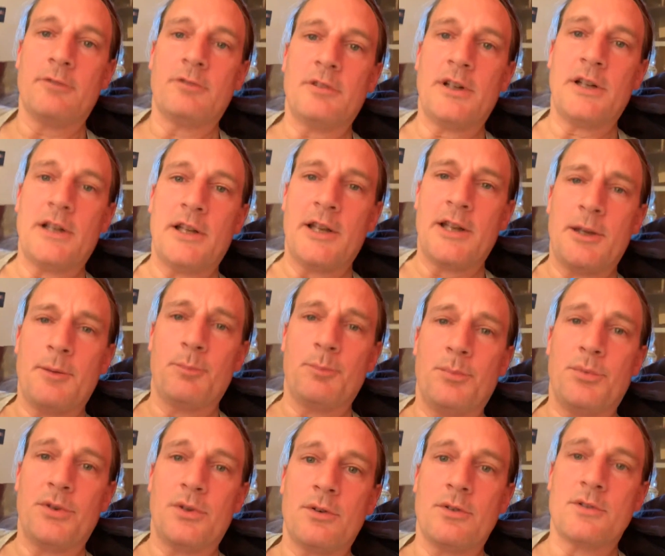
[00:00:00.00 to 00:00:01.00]
really
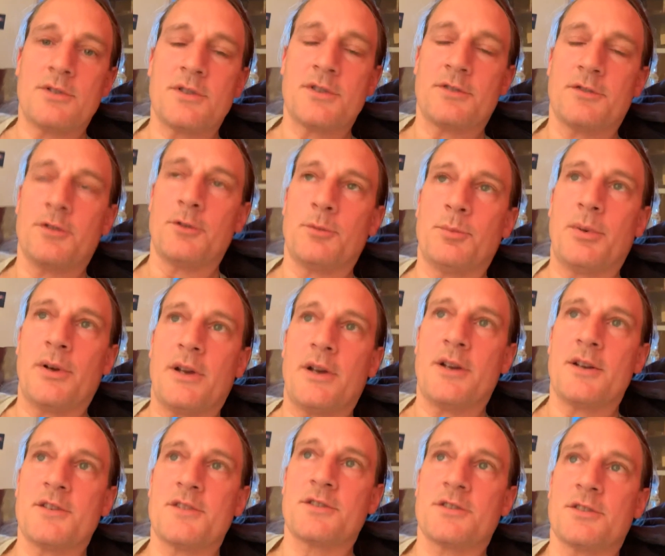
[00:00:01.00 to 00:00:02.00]
beautiful
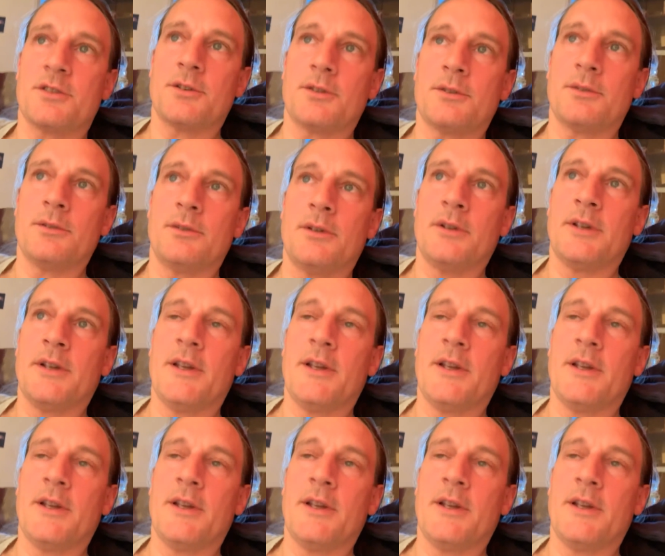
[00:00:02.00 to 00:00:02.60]
person